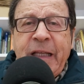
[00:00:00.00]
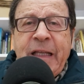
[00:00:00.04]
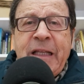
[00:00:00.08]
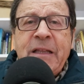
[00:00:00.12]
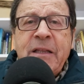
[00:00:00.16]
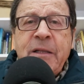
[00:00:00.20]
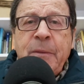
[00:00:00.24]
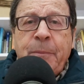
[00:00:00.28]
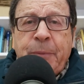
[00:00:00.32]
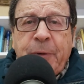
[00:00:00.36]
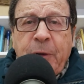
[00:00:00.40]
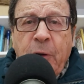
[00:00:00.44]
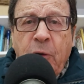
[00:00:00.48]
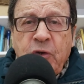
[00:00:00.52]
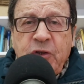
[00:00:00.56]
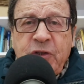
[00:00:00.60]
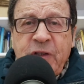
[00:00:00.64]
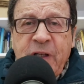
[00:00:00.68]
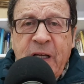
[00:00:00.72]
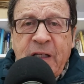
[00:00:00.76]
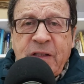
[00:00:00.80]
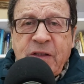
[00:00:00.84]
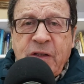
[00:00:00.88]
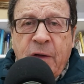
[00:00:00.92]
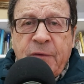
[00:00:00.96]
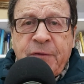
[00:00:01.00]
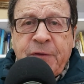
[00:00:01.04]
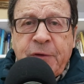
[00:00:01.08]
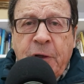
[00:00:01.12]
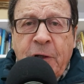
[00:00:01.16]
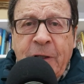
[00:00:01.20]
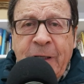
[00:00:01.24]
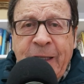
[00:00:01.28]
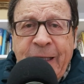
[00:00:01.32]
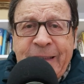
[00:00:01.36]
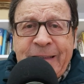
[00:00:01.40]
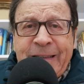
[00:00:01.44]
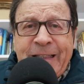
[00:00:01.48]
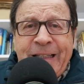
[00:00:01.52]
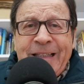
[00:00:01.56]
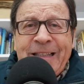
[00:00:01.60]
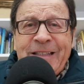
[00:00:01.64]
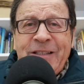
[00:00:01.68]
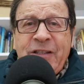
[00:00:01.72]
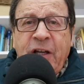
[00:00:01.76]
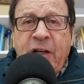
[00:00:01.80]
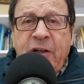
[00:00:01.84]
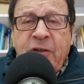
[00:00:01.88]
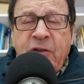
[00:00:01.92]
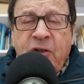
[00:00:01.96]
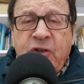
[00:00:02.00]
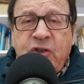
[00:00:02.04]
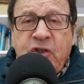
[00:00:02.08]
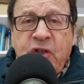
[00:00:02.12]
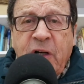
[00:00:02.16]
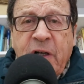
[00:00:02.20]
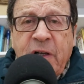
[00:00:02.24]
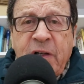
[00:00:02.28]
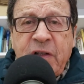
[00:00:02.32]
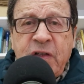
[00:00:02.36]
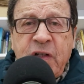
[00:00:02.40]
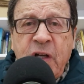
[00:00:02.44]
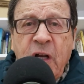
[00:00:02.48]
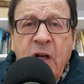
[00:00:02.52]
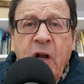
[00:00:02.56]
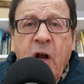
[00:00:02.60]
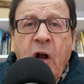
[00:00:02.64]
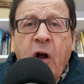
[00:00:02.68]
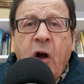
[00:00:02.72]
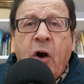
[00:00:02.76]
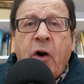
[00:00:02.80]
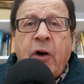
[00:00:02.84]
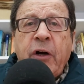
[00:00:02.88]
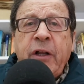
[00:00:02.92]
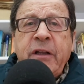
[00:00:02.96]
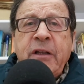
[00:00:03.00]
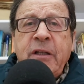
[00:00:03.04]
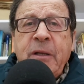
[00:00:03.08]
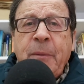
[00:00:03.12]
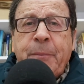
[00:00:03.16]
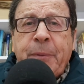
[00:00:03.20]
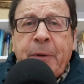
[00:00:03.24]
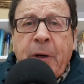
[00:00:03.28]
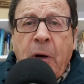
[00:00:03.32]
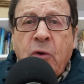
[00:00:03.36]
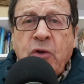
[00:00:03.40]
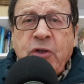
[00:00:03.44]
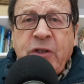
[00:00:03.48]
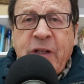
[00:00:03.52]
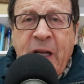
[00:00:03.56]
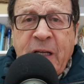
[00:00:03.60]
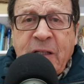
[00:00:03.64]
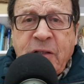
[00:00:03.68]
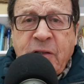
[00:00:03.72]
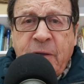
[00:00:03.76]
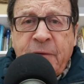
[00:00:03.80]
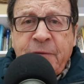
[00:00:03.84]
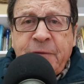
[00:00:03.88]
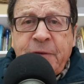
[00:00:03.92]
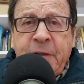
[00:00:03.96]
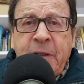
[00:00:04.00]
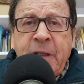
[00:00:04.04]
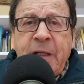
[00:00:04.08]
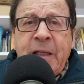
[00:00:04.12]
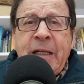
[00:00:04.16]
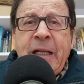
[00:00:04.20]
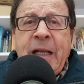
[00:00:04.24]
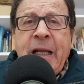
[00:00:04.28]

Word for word: in the process of collecting signatures or in the process of